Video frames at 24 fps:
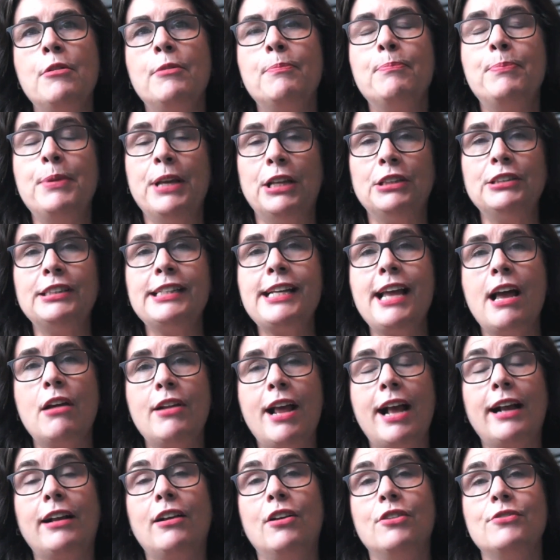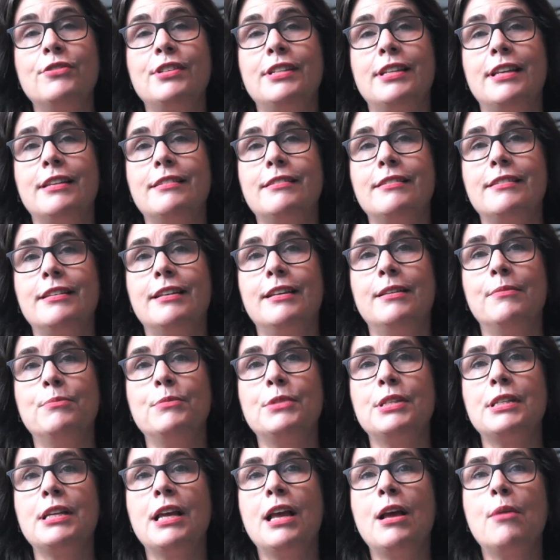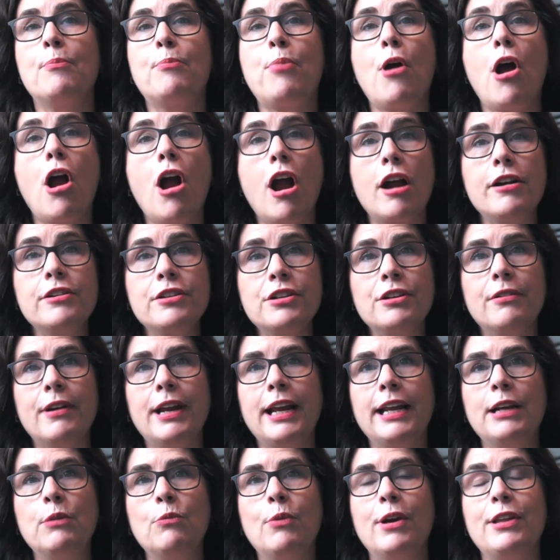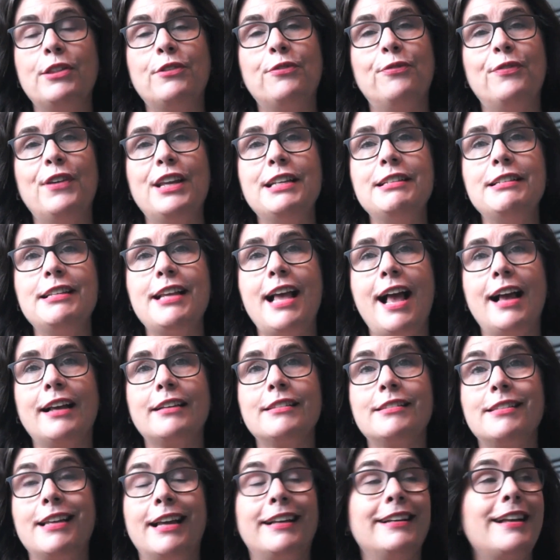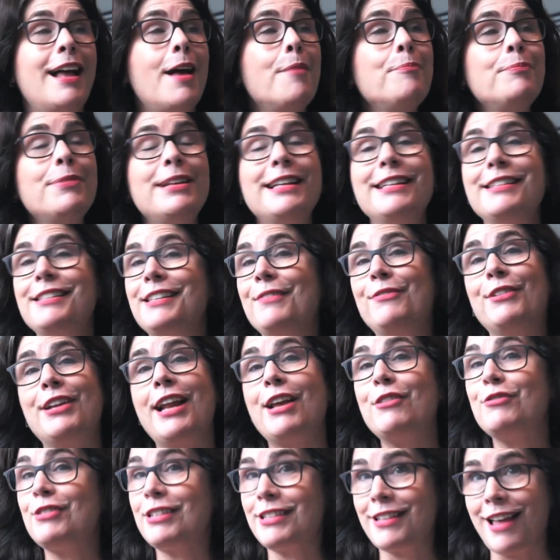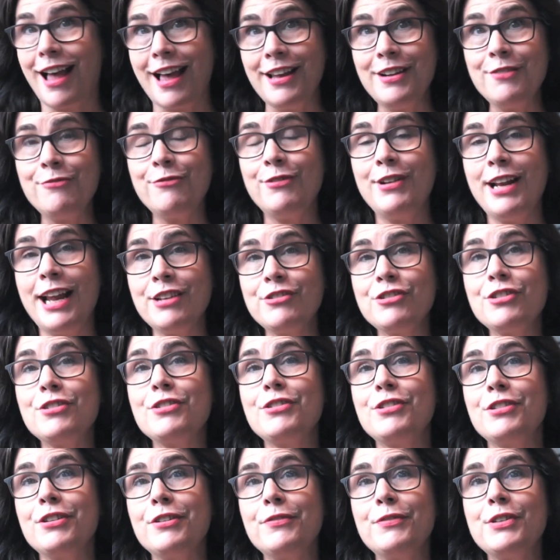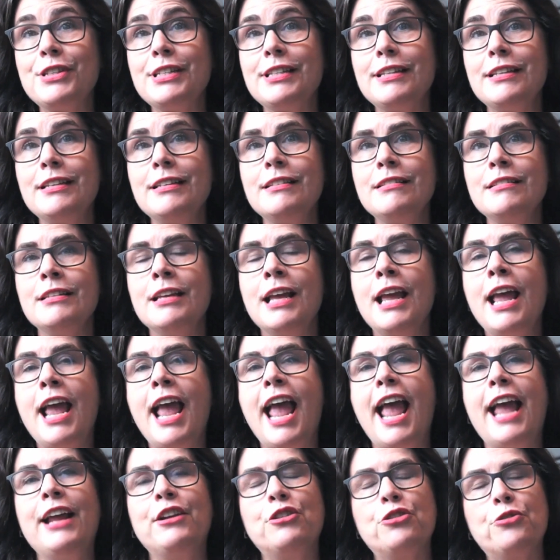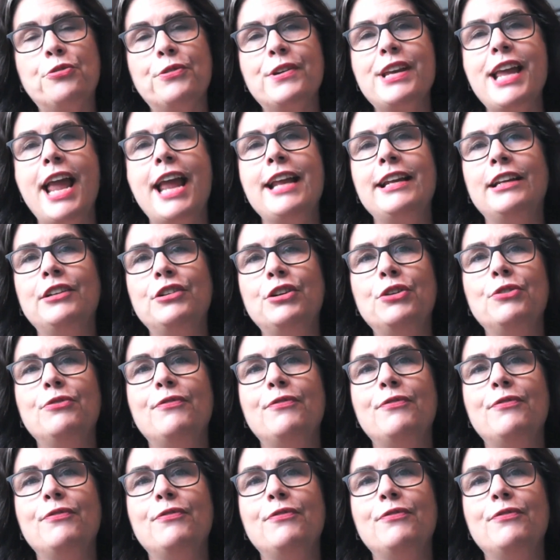building out ecosystems, partnering with fintechs and companies even outside of financial services and creating new